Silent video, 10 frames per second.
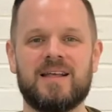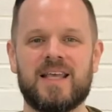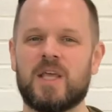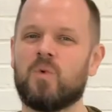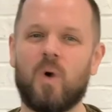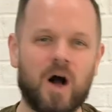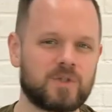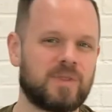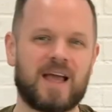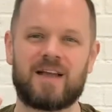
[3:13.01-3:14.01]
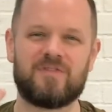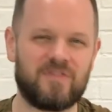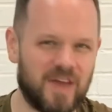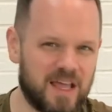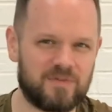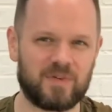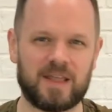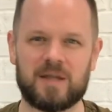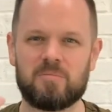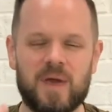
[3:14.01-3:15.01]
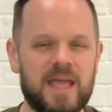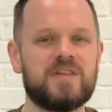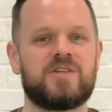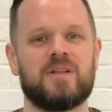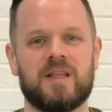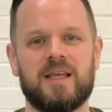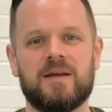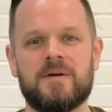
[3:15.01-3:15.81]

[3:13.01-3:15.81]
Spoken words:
He walked with God faithfully and patiently,